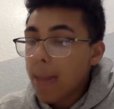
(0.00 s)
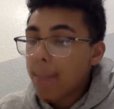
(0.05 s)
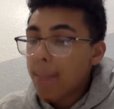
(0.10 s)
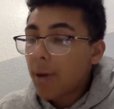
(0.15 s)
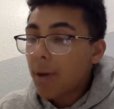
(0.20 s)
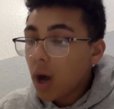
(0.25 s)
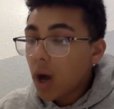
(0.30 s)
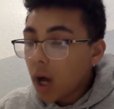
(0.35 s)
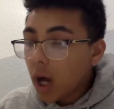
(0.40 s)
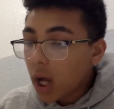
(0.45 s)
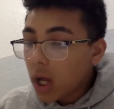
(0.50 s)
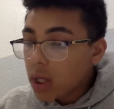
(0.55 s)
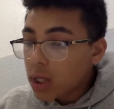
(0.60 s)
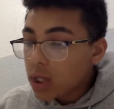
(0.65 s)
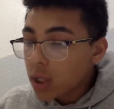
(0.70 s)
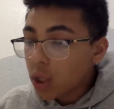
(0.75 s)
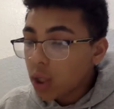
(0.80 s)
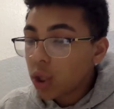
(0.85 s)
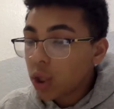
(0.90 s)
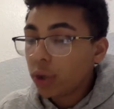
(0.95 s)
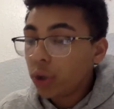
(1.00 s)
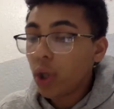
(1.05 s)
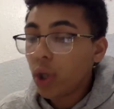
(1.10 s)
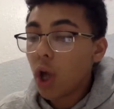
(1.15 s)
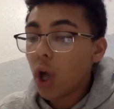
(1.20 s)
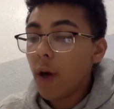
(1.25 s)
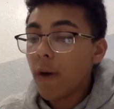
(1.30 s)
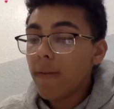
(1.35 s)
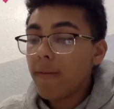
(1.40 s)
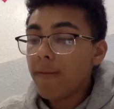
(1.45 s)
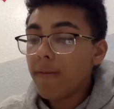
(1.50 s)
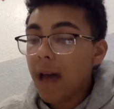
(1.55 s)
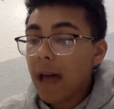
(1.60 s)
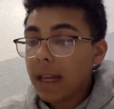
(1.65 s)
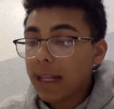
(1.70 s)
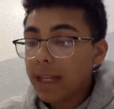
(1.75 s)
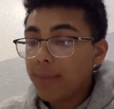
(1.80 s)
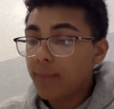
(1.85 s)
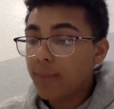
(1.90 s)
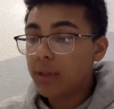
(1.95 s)
But the
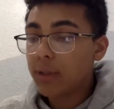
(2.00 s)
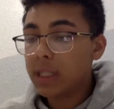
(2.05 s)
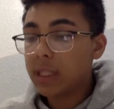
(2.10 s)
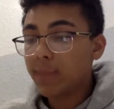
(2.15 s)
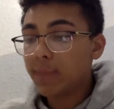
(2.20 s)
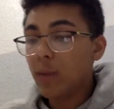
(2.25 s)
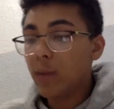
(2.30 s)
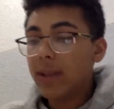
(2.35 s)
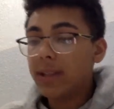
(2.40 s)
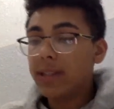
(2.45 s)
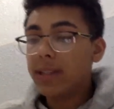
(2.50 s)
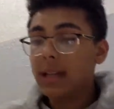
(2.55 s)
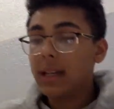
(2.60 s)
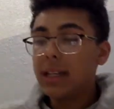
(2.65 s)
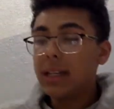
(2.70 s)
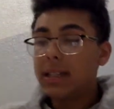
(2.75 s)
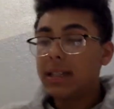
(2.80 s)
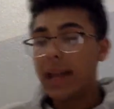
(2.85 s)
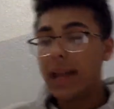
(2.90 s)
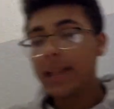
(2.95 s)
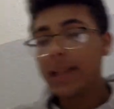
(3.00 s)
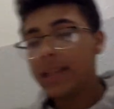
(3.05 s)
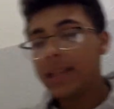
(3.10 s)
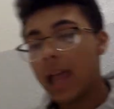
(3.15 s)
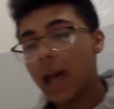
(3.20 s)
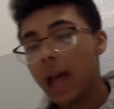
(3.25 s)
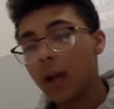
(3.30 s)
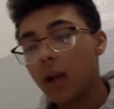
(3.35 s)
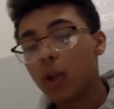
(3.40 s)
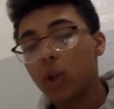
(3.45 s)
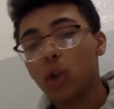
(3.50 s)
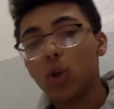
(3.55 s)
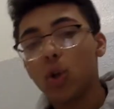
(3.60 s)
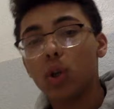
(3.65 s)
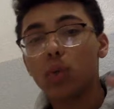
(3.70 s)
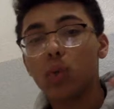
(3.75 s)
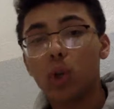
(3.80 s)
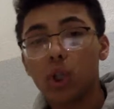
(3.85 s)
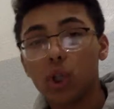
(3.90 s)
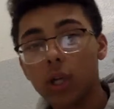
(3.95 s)
Valley principle basically states that
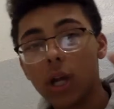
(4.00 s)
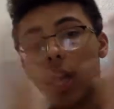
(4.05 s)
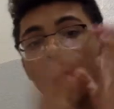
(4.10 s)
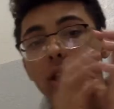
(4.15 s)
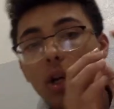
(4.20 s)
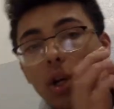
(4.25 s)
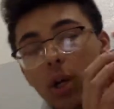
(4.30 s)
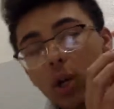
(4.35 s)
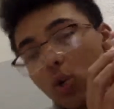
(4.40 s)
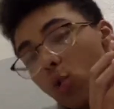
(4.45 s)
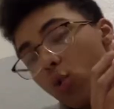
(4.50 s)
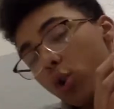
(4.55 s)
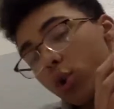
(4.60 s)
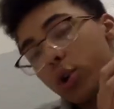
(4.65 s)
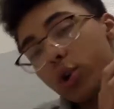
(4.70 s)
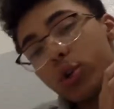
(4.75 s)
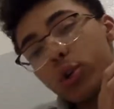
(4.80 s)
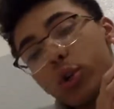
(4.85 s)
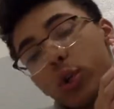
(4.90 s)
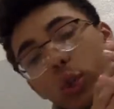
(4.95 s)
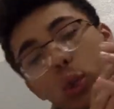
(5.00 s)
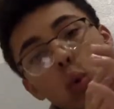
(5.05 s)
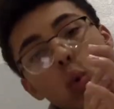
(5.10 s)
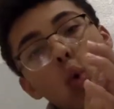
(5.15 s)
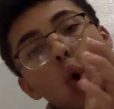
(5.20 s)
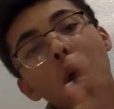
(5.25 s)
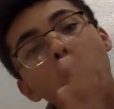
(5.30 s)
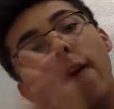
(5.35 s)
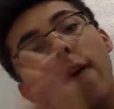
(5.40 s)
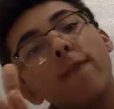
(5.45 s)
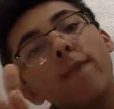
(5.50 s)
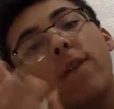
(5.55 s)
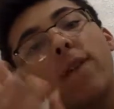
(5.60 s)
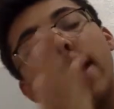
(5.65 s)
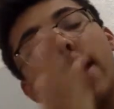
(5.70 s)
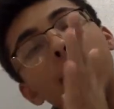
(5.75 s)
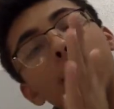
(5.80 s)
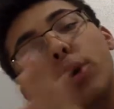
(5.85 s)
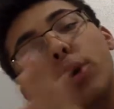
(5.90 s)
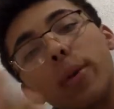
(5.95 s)
neurons work together in order to
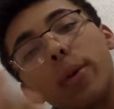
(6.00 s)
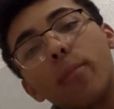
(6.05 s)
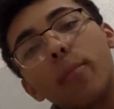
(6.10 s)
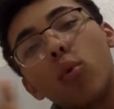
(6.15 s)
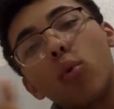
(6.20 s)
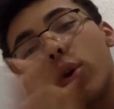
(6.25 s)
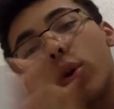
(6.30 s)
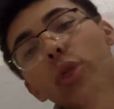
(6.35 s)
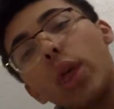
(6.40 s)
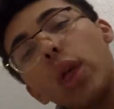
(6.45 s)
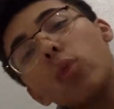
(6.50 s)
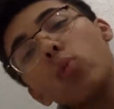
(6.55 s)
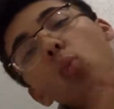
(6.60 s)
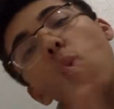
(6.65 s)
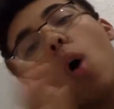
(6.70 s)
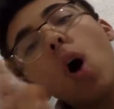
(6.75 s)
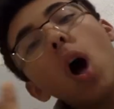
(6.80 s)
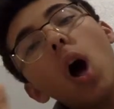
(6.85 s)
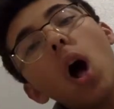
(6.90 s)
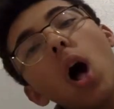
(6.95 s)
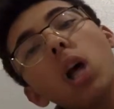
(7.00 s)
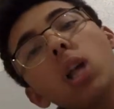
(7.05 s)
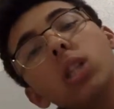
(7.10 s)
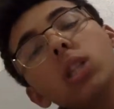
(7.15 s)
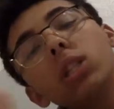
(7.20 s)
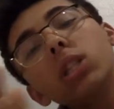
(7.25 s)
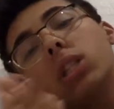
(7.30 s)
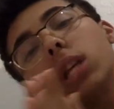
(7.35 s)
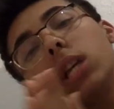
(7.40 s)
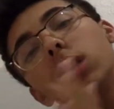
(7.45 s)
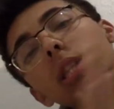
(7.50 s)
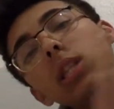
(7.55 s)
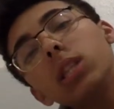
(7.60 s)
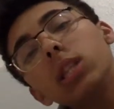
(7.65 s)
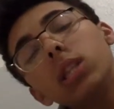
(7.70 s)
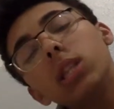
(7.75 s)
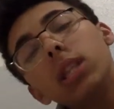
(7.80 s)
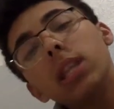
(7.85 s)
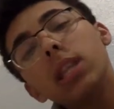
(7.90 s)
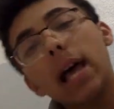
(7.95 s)
vibrate more than once,
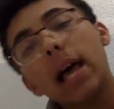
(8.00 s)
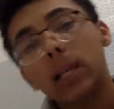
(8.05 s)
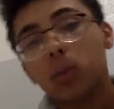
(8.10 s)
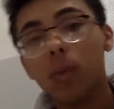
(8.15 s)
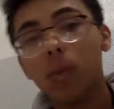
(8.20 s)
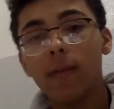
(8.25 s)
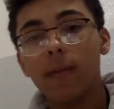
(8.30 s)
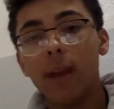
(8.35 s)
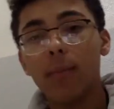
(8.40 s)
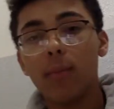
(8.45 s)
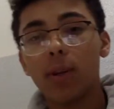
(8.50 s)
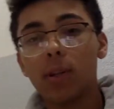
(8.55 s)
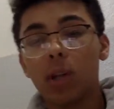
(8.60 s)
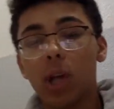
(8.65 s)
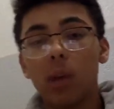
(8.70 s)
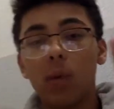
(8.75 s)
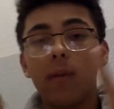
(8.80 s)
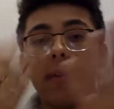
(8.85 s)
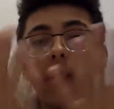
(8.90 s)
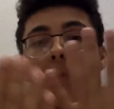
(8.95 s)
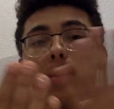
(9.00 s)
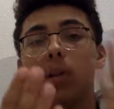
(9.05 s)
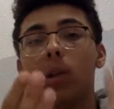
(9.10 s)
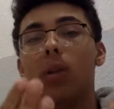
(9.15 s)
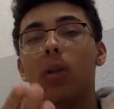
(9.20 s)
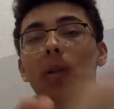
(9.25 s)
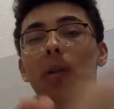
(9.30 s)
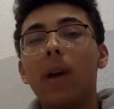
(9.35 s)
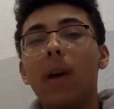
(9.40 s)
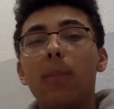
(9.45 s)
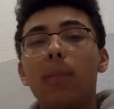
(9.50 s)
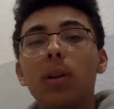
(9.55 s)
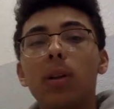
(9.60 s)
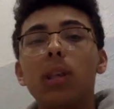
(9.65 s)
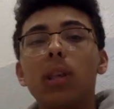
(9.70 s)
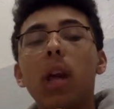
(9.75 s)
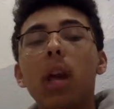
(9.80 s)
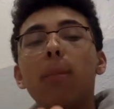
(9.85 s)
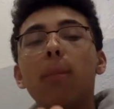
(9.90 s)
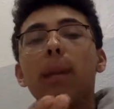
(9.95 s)
and as one vibrates, the other one vibrates, the other one
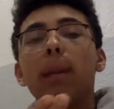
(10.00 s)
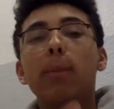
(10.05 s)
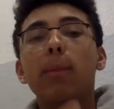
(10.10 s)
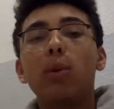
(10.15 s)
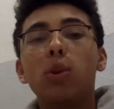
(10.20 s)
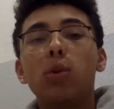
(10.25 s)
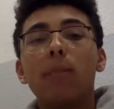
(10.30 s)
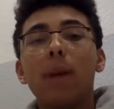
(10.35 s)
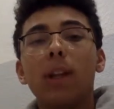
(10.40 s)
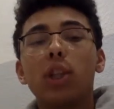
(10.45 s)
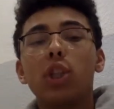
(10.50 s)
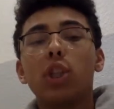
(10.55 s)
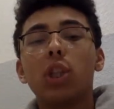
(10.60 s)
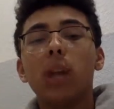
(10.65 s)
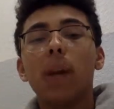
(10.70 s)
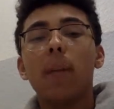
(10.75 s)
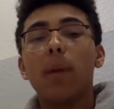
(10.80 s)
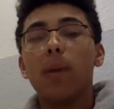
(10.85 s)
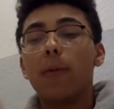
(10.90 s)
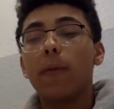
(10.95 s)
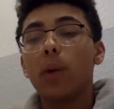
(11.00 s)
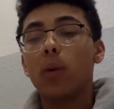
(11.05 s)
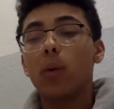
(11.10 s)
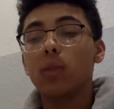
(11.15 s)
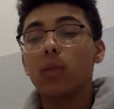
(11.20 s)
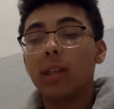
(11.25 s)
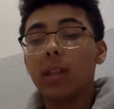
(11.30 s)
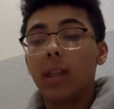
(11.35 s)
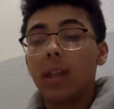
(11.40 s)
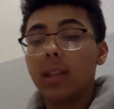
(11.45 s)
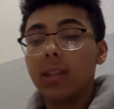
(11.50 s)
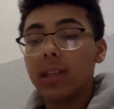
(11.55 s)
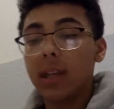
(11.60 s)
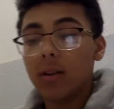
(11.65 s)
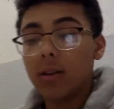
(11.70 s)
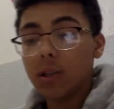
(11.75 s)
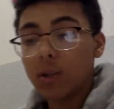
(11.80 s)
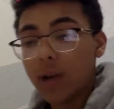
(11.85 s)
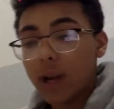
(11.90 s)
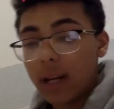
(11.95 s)
vibrates, being able to match the amount of frequency that the
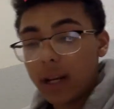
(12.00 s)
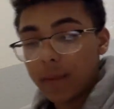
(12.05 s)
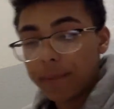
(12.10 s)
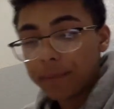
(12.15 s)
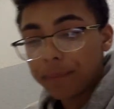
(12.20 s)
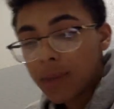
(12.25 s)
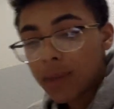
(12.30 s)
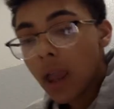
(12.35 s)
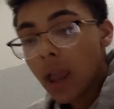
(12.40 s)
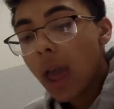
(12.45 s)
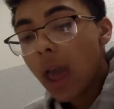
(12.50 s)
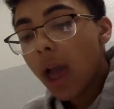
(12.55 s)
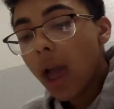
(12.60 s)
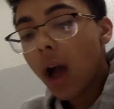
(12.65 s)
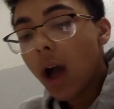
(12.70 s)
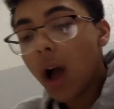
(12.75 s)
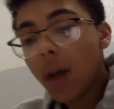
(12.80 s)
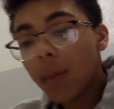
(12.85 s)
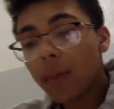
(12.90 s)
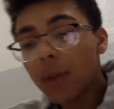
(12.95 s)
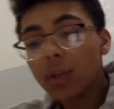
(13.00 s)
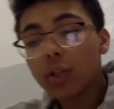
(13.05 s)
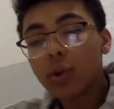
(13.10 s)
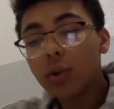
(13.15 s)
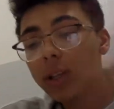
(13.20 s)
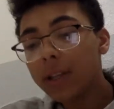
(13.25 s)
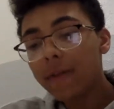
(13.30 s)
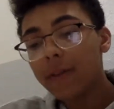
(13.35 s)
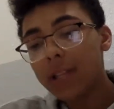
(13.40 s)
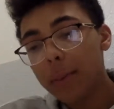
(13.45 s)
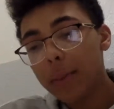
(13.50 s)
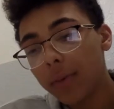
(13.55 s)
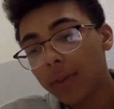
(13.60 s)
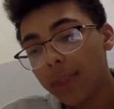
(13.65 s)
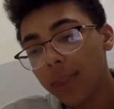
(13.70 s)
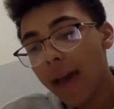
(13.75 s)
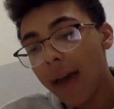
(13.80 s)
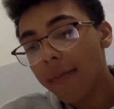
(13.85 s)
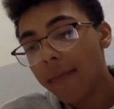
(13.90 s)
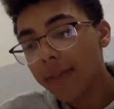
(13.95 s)
sound is creating. There's three different types
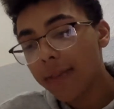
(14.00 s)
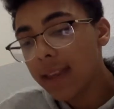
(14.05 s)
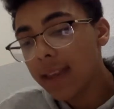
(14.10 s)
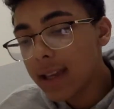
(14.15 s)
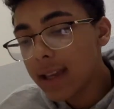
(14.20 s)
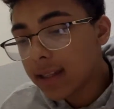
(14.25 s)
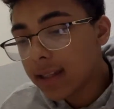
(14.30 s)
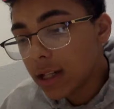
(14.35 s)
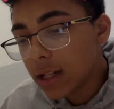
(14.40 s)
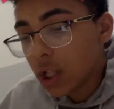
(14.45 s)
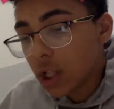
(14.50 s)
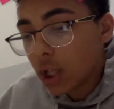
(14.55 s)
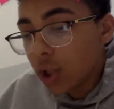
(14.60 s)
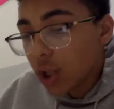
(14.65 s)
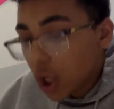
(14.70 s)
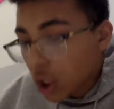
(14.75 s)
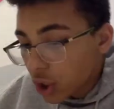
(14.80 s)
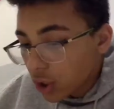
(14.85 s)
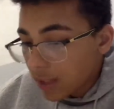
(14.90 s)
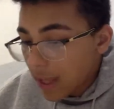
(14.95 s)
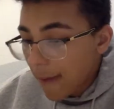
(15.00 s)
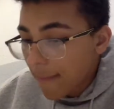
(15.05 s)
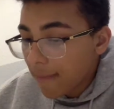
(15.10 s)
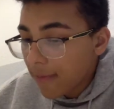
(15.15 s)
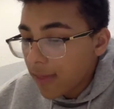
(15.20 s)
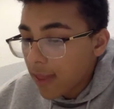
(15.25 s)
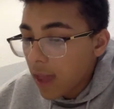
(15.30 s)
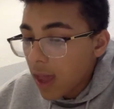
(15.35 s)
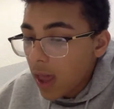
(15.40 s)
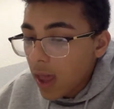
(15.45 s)
of deafness. There's conduction deaf,